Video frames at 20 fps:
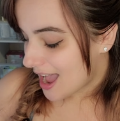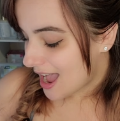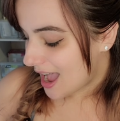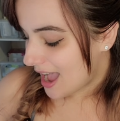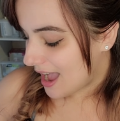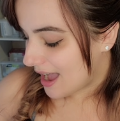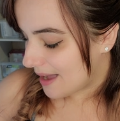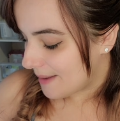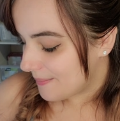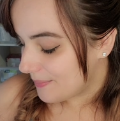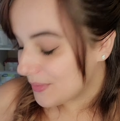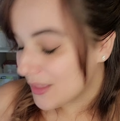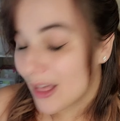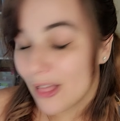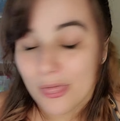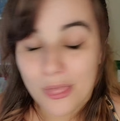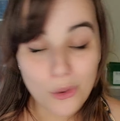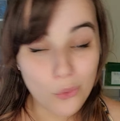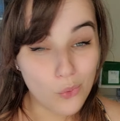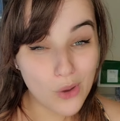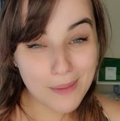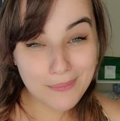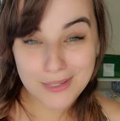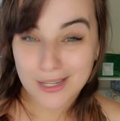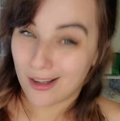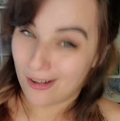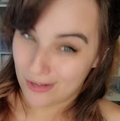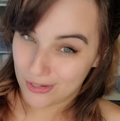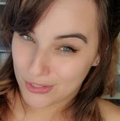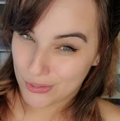The Whipped
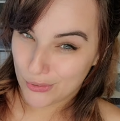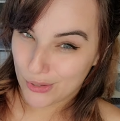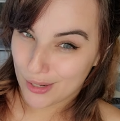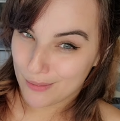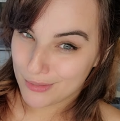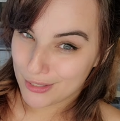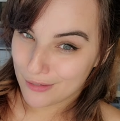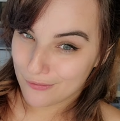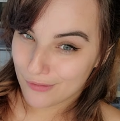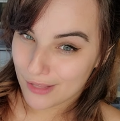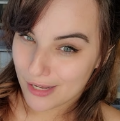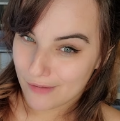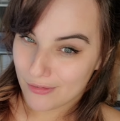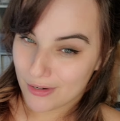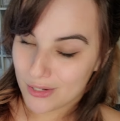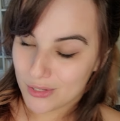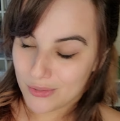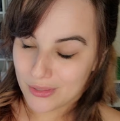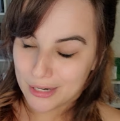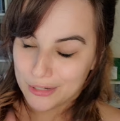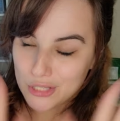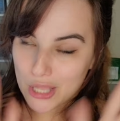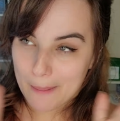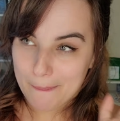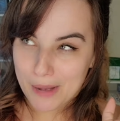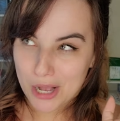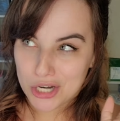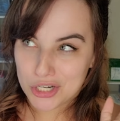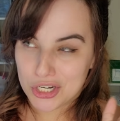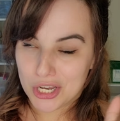also comes in flavors. There's a
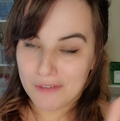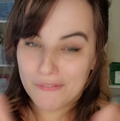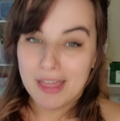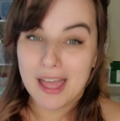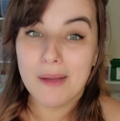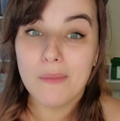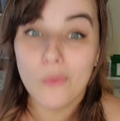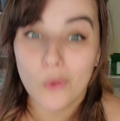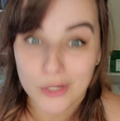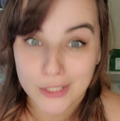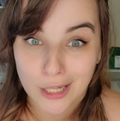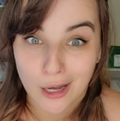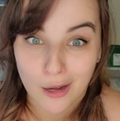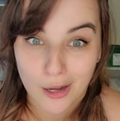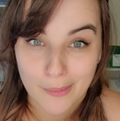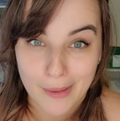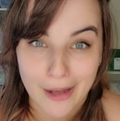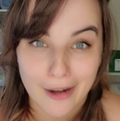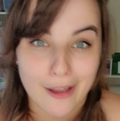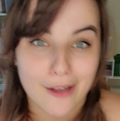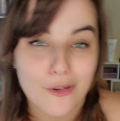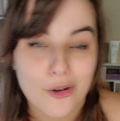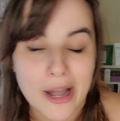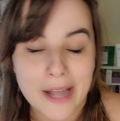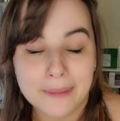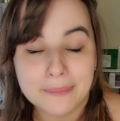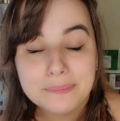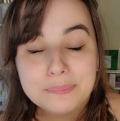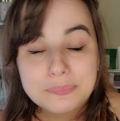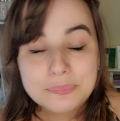bunch of them. We'll talk about it,
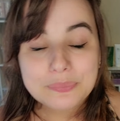okay?